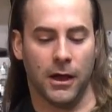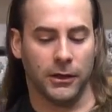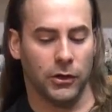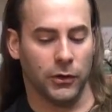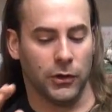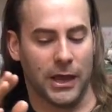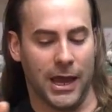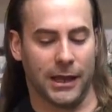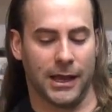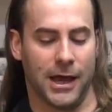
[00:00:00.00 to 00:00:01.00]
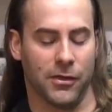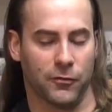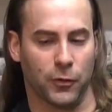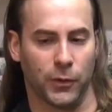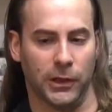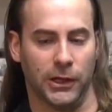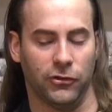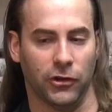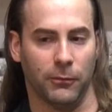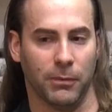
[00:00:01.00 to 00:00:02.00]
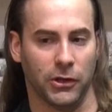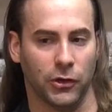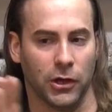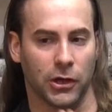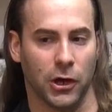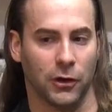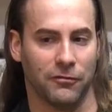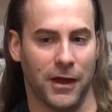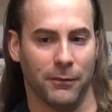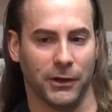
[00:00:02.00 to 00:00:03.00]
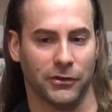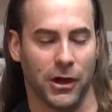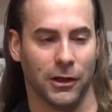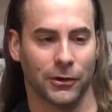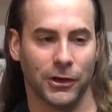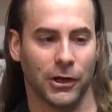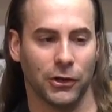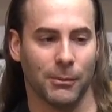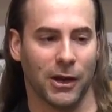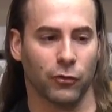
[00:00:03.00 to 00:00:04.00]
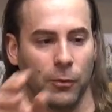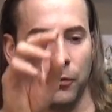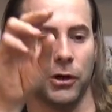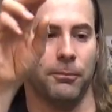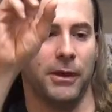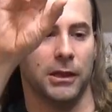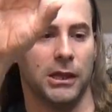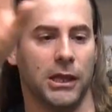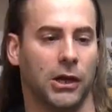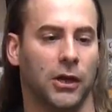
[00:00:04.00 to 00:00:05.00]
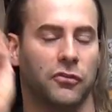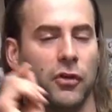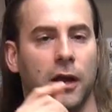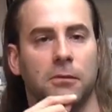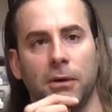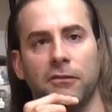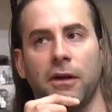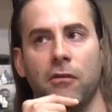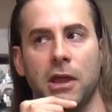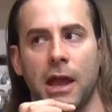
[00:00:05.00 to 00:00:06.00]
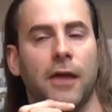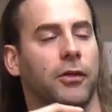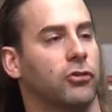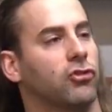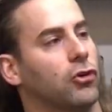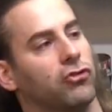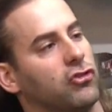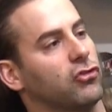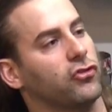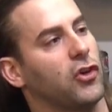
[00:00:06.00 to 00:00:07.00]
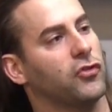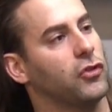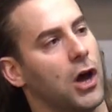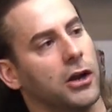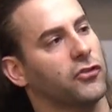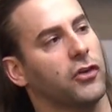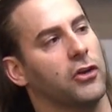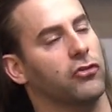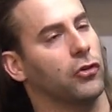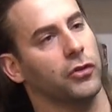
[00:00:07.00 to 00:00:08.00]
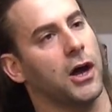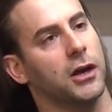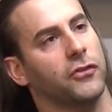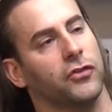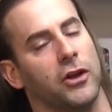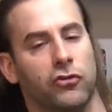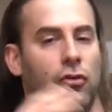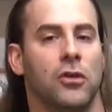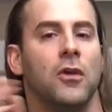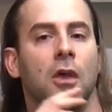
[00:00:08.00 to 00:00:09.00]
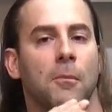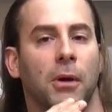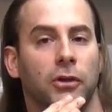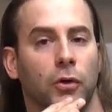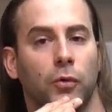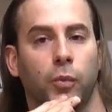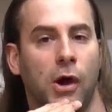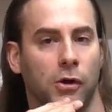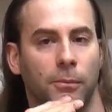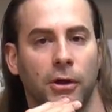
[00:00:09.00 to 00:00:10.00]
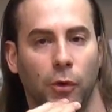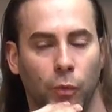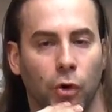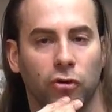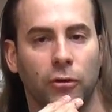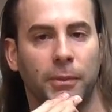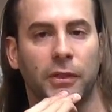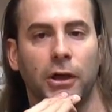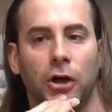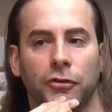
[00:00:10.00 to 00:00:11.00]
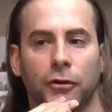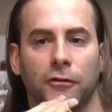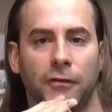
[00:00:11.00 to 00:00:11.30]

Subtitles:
you can't gather for religion, but you can go to Family Dollar. You know, you might as well put a big neon sign above every Catholic church that just says non-essential, non-essential, but you're welcome to go worship at the altar of